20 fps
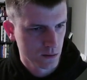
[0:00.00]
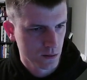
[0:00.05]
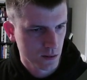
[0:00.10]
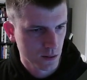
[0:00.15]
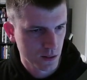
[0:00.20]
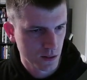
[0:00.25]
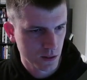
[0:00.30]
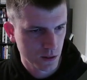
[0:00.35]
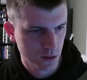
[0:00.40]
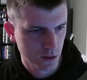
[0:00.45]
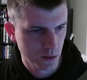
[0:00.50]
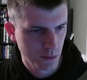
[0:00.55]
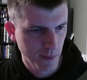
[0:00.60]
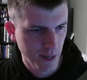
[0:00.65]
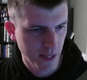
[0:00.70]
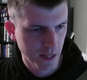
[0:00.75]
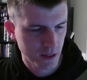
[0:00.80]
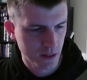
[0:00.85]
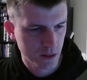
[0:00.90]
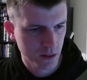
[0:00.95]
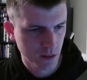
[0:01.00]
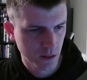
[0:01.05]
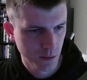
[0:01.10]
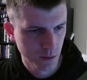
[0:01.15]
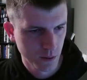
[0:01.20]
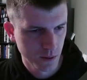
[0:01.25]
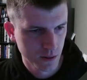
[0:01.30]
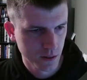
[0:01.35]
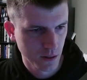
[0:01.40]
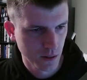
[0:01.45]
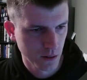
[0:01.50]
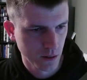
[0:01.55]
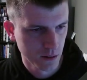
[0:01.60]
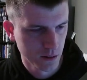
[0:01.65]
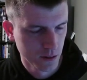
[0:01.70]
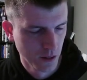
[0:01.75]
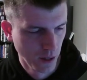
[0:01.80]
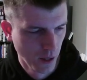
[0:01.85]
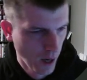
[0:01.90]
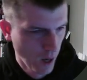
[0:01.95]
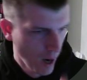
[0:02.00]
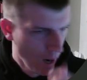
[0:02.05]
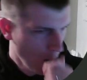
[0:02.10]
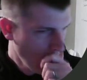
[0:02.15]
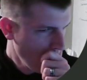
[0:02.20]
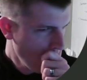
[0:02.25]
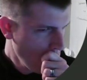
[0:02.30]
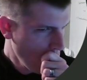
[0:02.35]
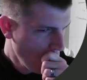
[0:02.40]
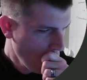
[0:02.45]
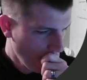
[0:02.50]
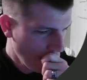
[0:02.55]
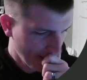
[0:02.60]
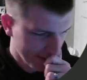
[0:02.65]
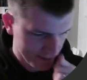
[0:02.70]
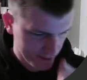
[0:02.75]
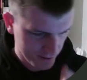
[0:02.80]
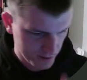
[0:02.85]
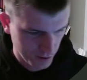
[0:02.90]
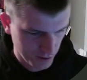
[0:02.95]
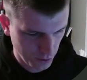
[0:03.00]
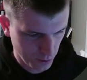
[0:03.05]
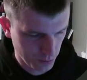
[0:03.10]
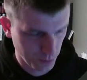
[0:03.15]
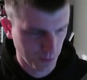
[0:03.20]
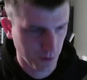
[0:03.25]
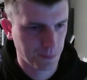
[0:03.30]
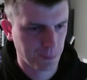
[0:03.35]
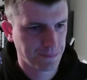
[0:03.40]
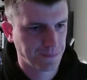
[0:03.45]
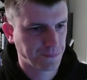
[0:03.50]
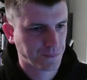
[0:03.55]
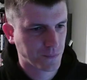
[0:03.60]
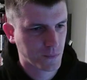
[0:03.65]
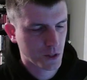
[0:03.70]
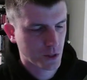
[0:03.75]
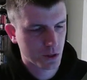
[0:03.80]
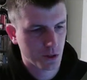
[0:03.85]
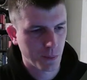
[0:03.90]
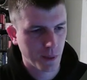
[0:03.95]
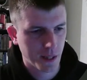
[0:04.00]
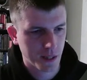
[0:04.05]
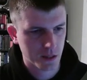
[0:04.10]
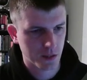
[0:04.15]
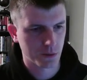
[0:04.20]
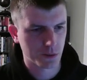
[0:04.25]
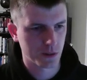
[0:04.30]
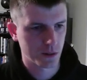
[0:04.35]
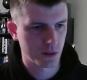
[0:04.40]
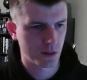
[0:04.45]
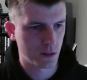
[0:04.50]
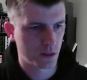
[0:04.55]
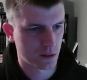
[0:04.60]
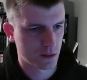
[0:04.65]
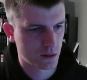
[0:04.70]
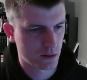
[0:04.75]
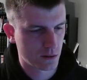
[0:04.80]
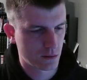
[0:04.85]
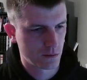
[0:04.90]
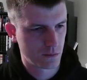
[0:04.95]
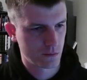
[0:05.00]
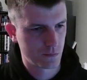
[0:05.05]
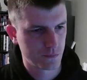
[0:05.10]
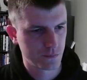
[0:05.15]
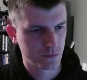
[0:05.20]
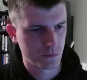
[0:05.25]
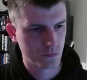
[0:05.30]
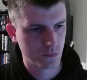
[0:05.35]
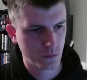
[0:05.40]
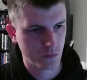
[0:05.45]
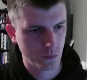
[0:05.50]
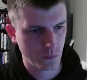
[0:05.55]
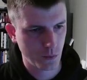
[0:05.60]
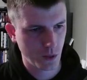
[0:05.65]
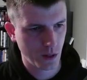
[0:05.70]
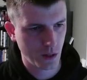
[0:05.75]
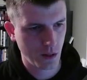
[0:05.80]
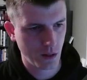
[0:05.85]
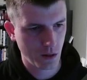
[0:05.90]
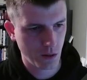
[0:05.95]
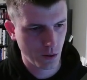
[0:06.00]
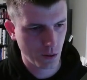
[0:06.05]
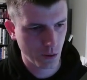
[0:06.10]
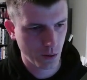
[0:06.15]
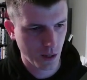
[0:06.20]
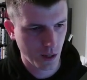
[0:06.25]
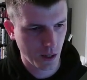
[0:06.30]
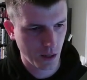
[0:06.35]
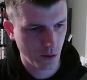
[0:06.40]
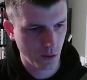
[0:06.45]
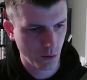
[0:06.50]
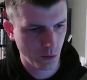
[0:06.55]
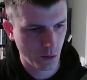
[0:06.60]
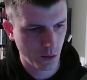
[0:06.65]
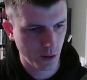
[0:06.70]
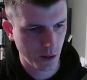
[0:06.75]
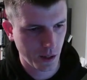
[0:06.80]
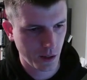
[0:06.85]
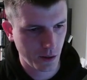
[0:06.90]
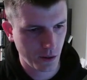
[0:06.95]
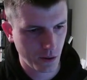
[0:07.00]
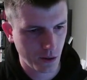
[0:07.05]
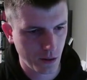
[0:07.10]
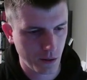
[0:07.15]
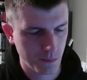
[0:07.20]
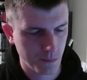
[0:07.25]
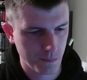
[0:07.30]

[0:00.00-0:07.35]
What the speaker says: It should match the result. Excuse me. It should match the result with either OK or error.